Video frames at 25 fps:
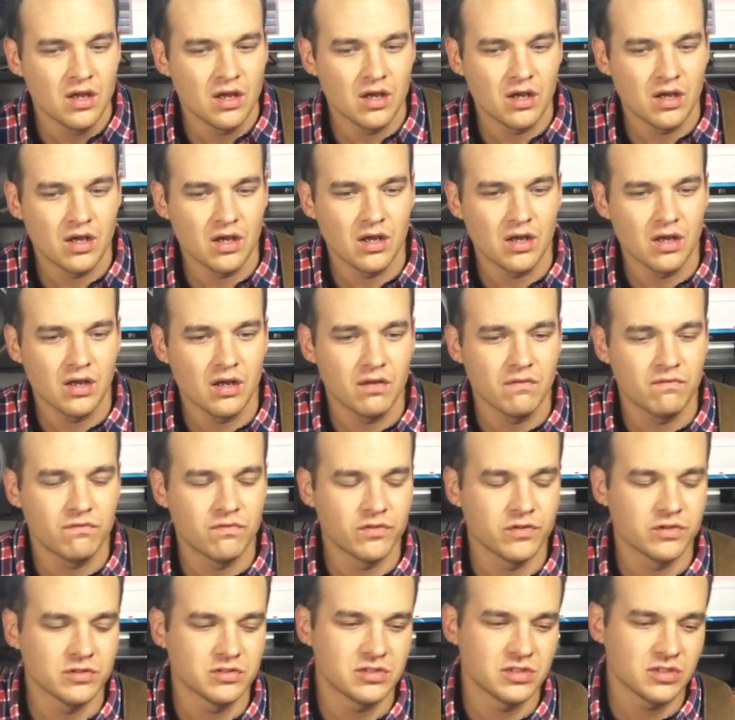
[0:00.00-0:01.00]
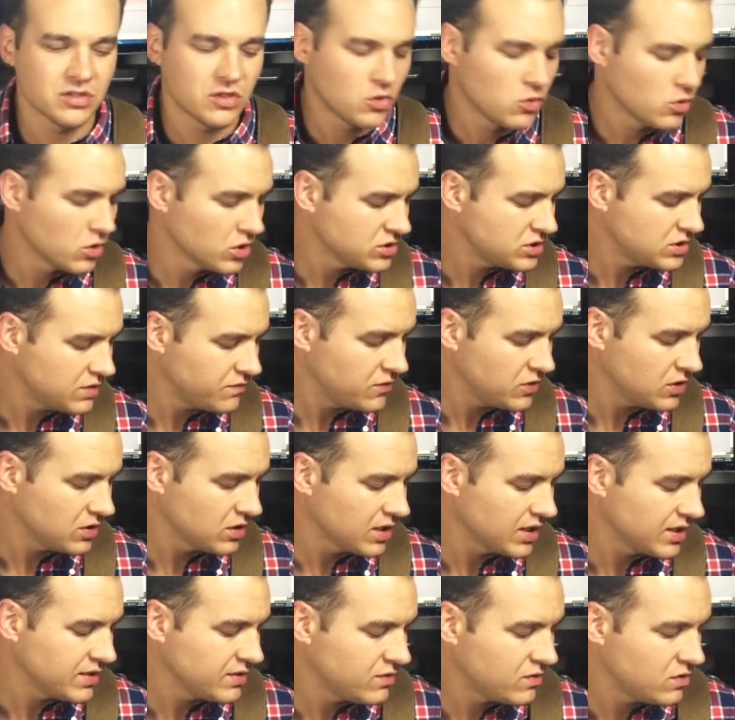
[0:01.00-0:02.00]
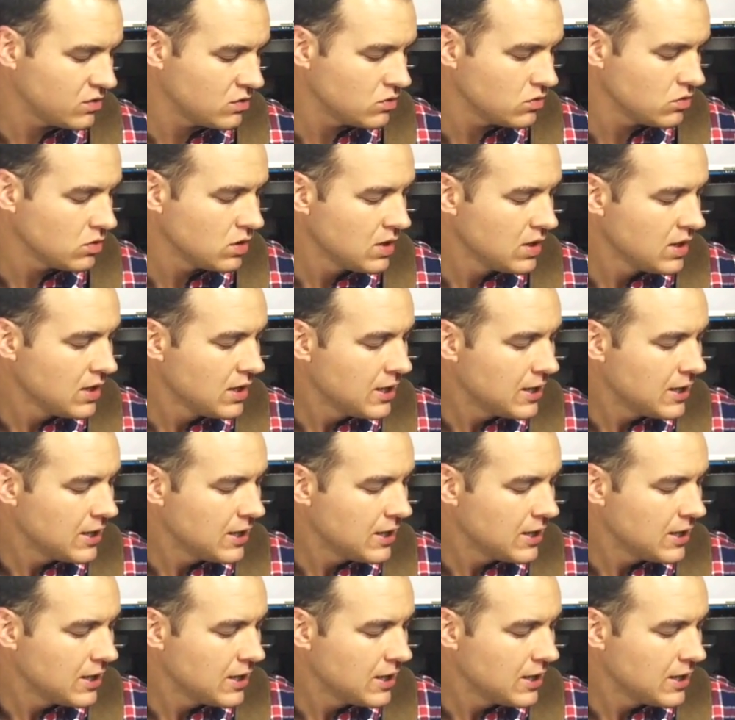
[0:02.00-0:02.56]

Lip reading: verse and chorus if you'd like to.